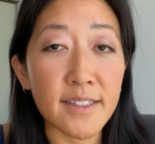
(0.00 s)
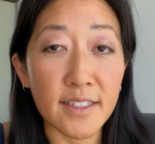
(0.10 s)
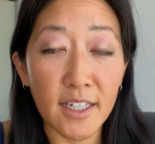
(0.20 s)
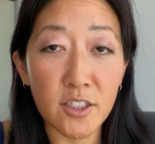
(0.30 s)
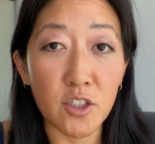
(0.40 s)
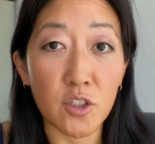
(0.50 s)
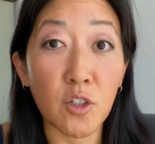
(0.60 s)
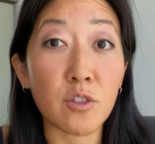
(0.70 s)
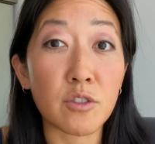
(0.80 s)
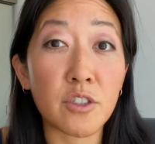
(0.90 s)
then I could
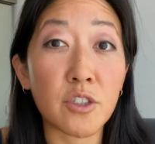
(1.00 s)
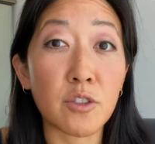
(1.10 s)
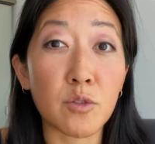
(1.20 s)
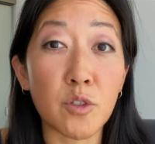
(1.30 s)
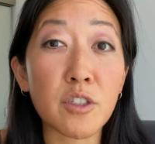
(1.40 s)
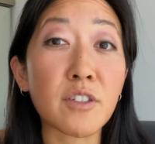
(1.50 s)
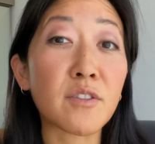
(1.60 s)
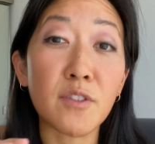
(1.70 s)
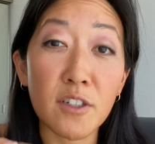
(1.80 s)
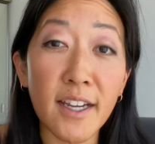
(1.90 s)
go to looking
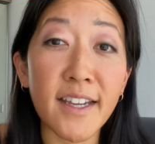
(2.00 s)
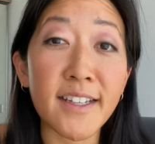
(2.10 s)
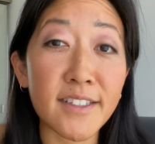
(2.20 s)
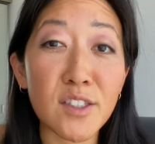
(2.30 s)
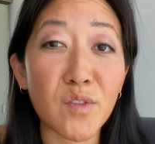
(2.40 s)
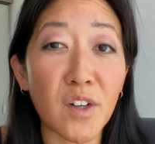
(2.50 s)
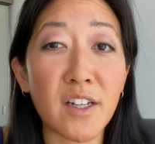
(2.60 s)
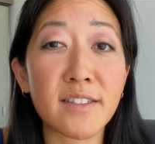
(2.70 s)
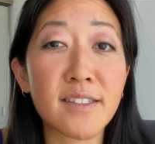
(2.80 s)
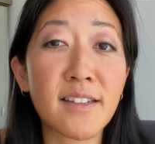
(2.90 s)
for 80s
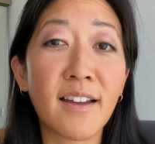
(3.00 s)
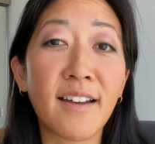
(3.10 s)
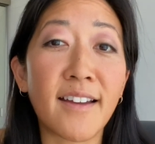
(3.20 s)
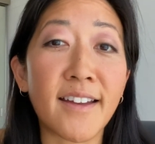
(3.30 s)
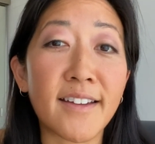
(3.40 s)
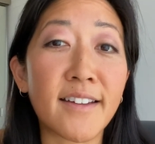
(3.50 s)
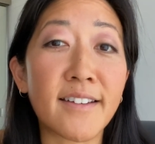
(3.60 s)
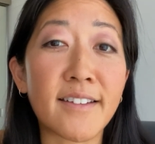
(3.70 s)
fonts. And